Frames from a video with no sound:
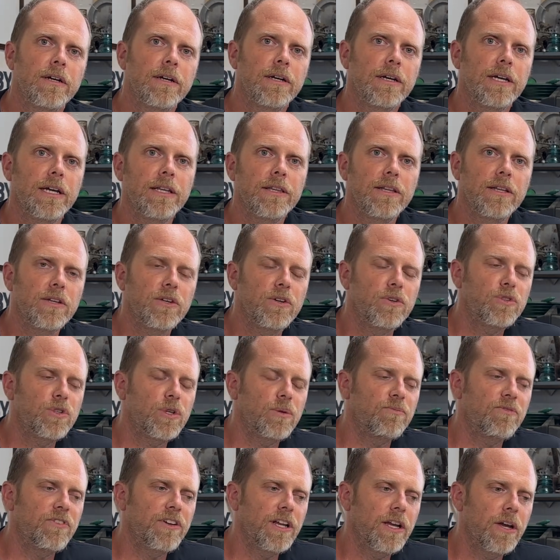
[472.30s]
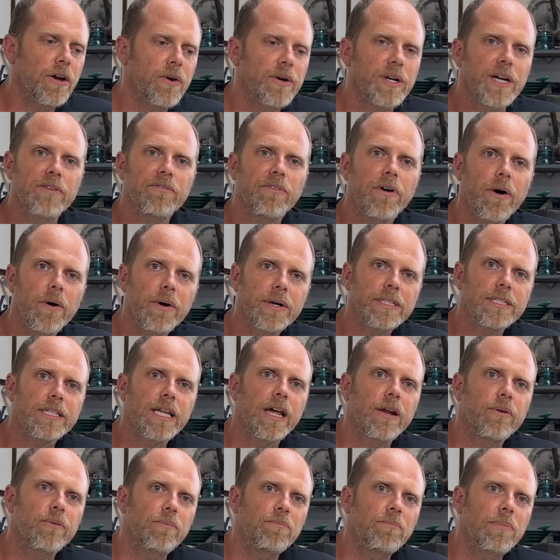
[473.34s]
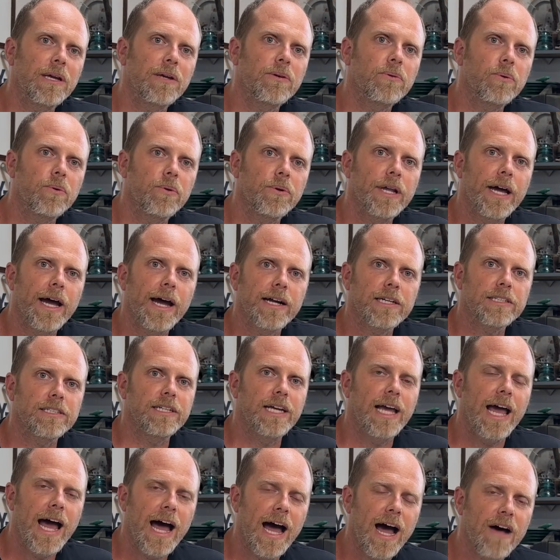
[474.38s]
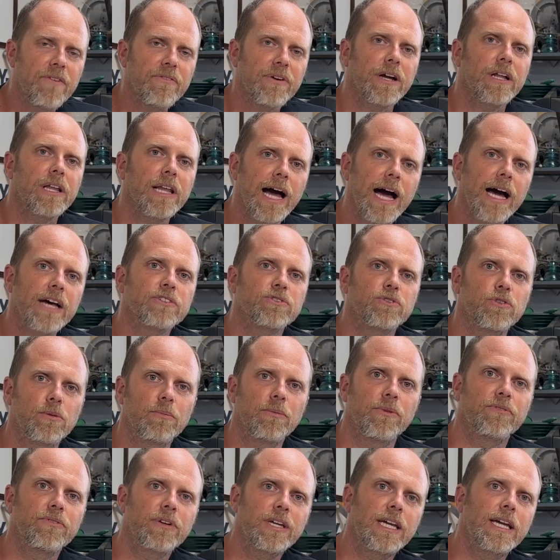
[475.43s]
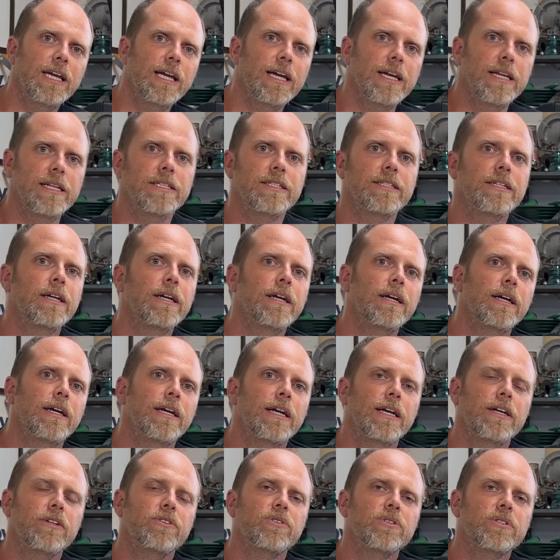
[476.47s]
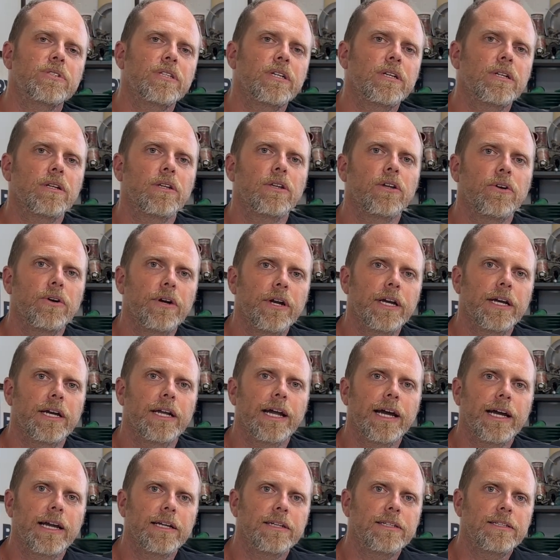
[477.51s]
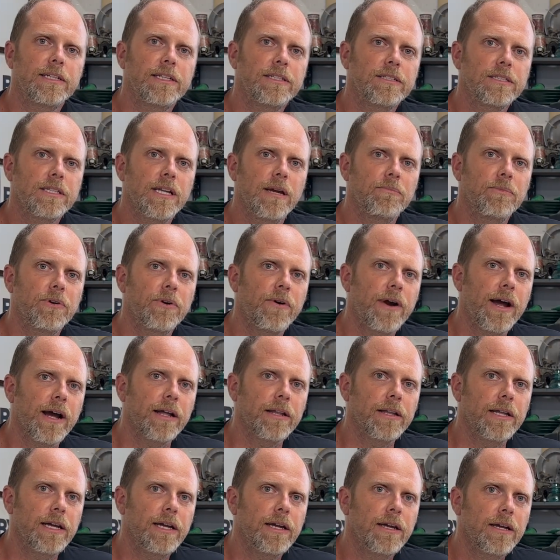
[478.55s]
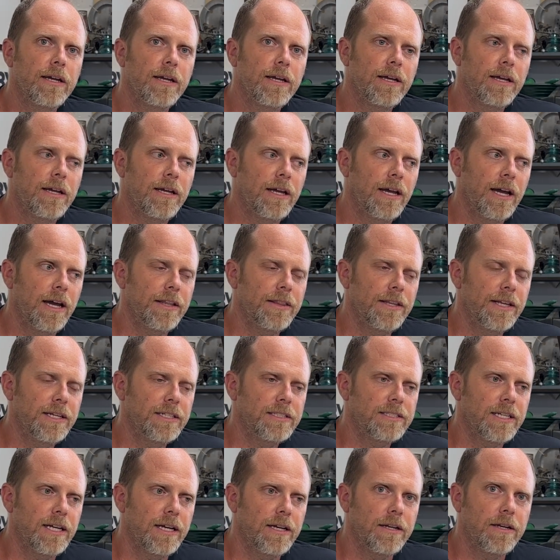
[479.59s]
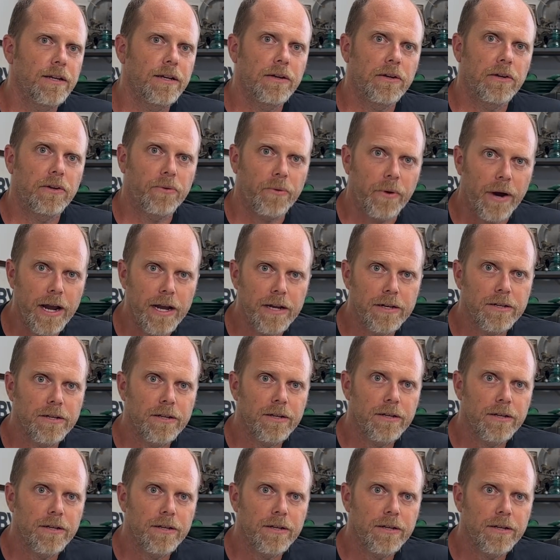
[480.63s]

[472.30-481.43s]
in the YouTube video, and I've always thought it would be cool to actually have a classroom of kids interested in learning and I could teach them directly. And they said, great.